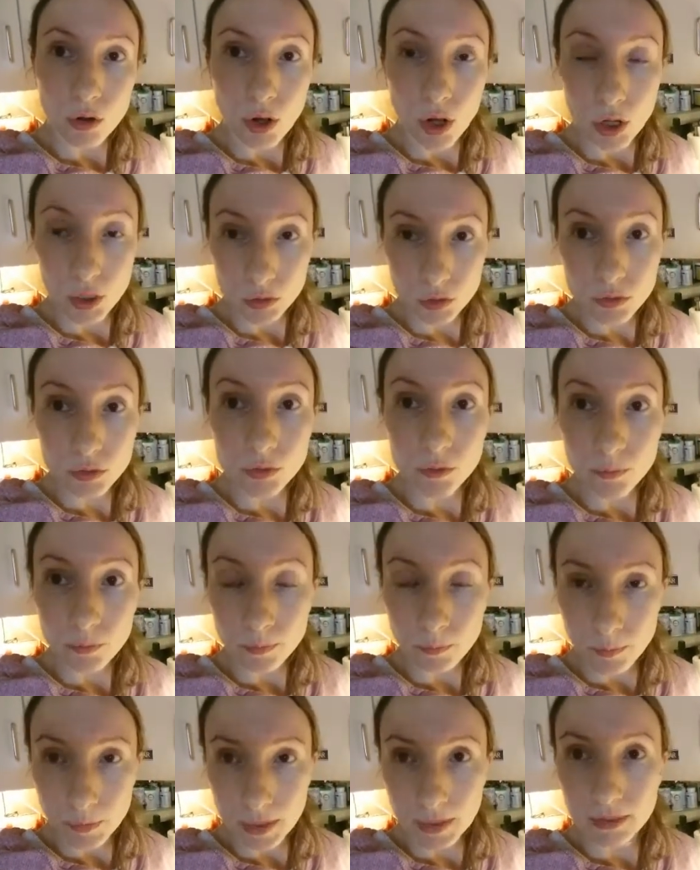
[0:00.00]
how to
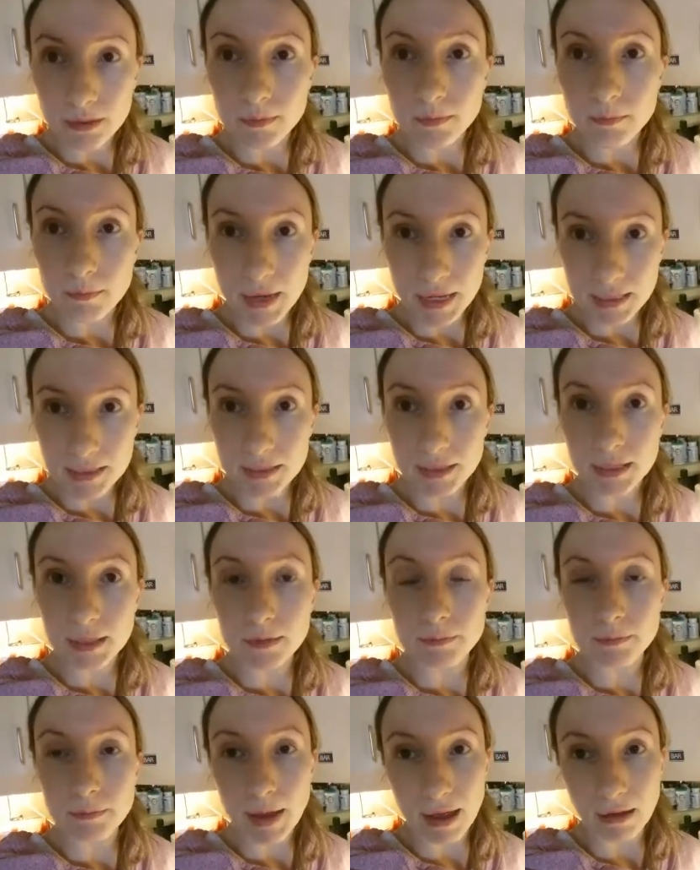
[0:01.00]
make basic
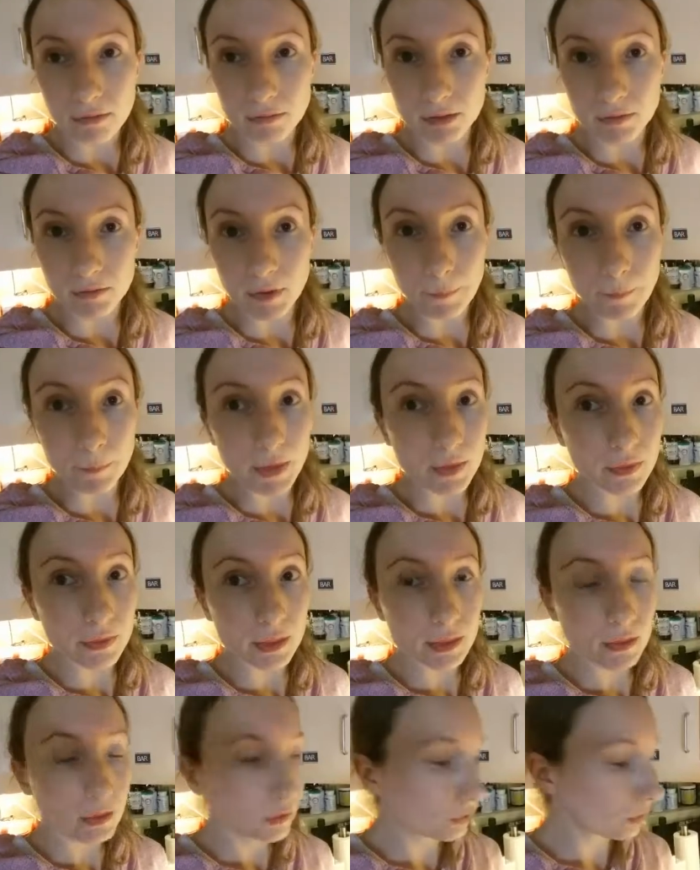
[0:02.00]
pavlova, and
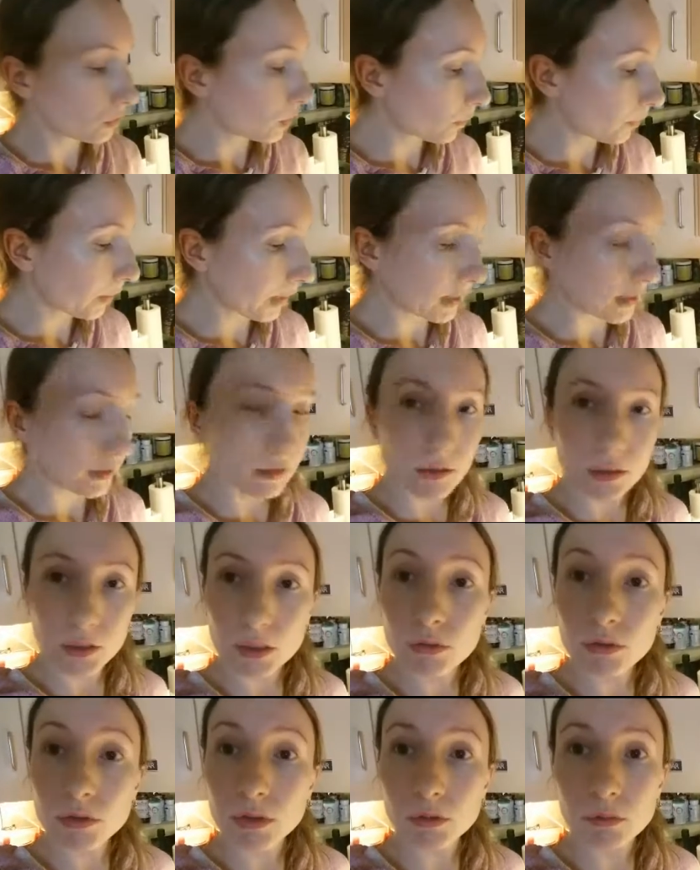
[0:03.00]
then you go ahead and
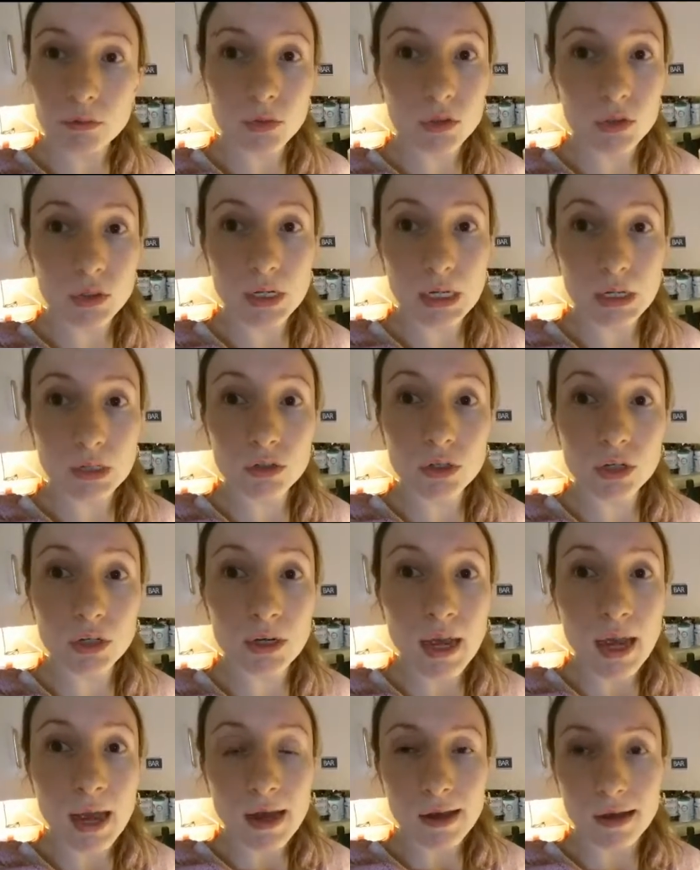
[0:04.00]
use your imagination,
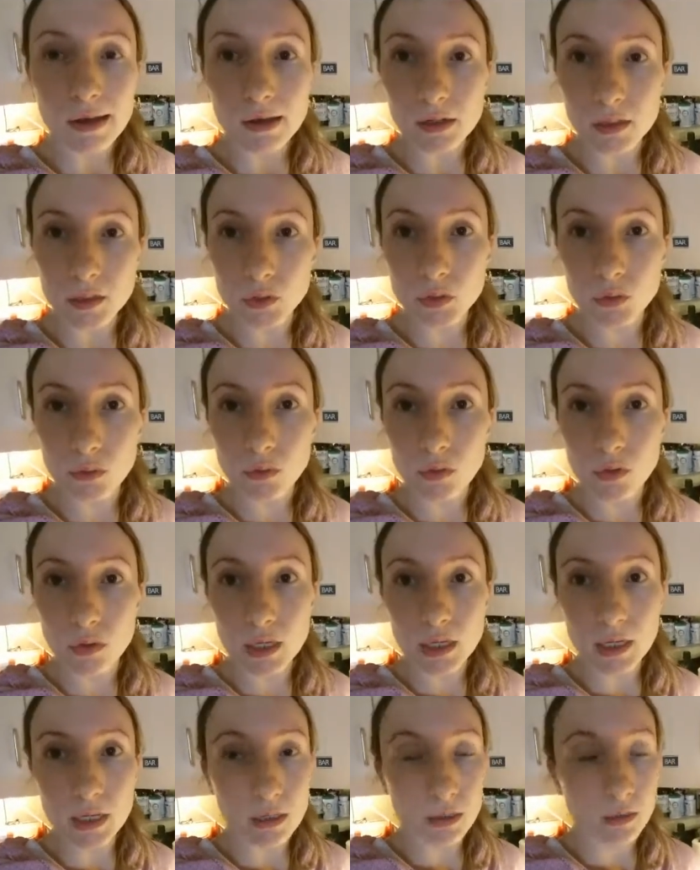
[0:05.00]
do
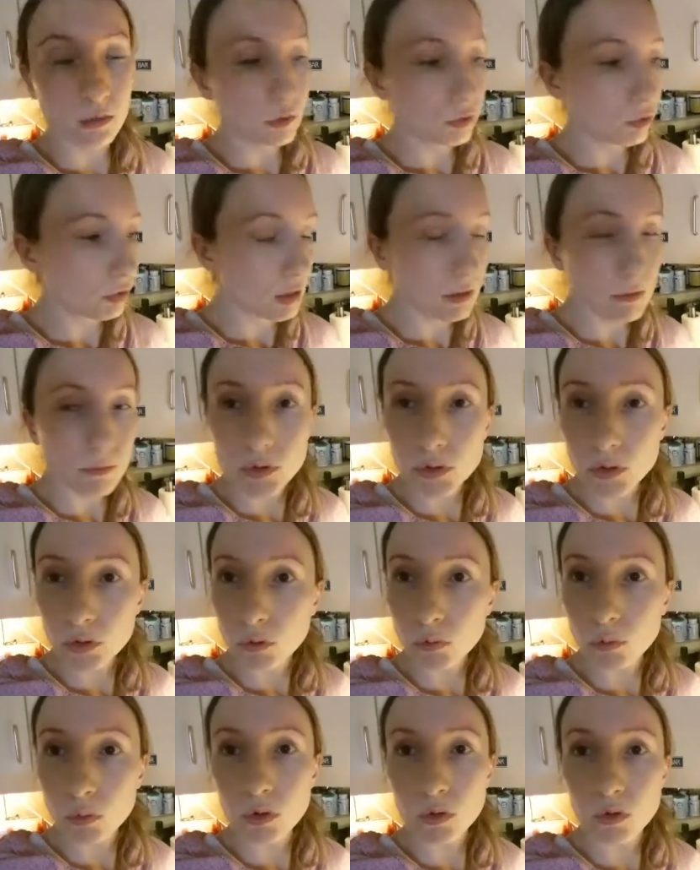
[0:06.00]
the creams
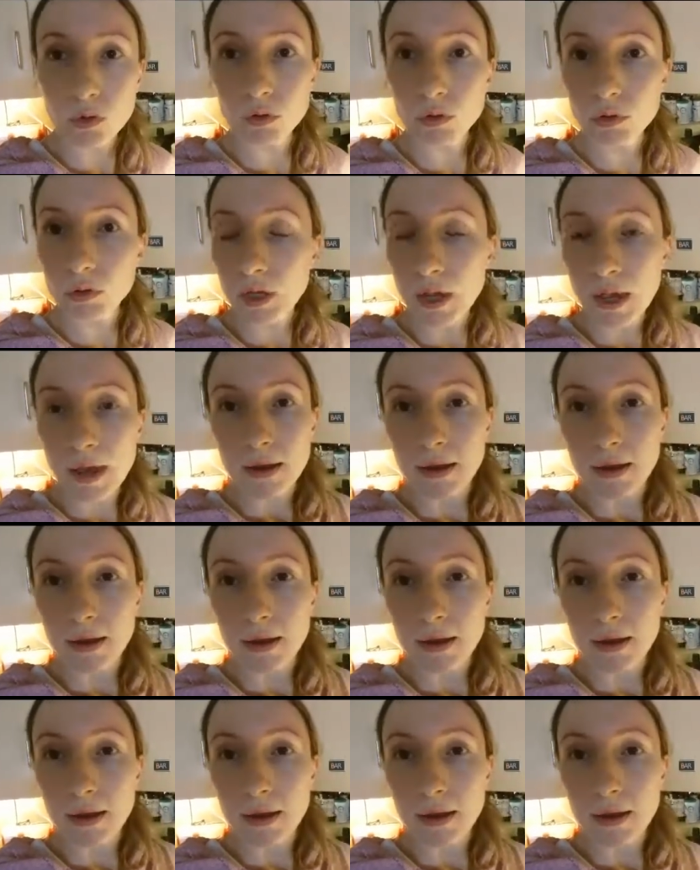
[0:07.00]
you want,